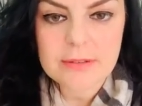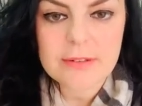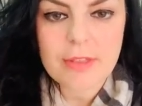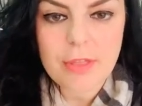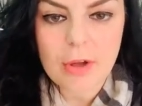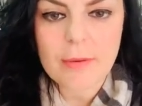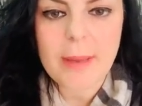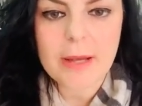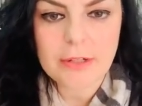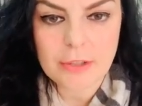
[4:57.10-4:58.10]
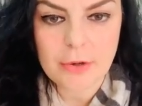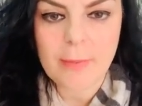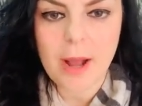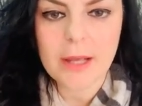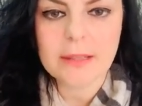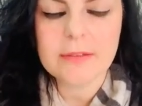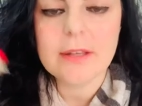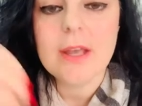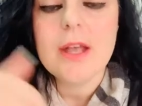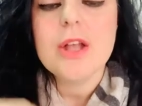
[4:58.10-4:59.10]
thought about in your mind.
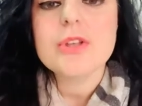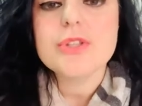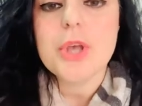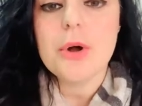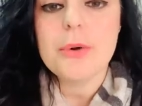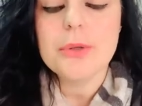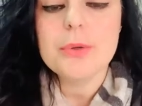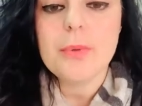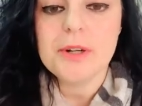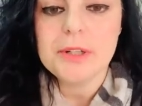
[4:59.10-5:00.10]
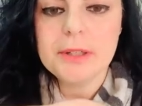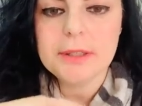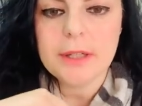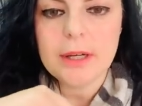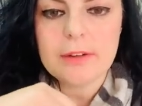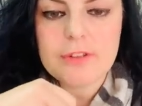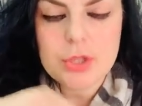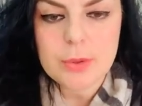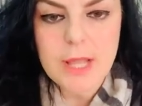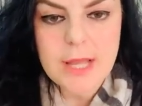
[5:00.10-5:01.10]
So you want to
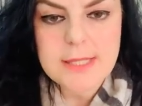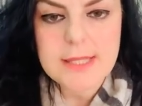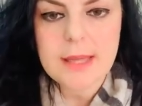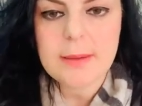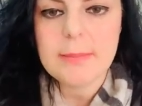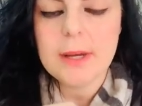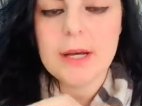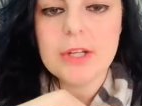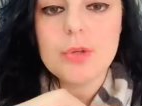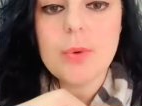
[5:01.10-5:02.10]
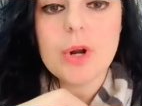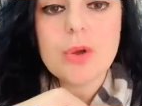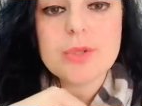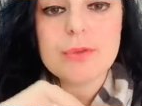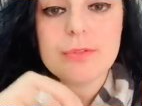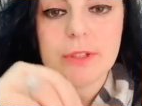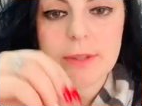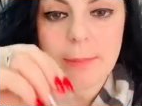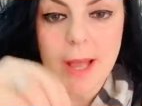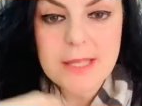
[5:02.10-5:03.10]
visualize them. You want to also feel
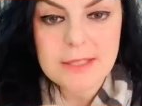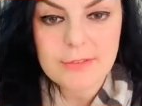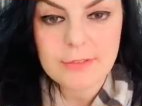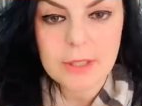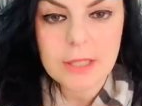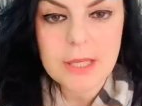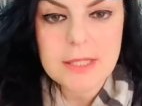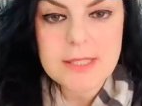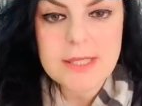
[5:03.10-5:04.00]
the positive feelings that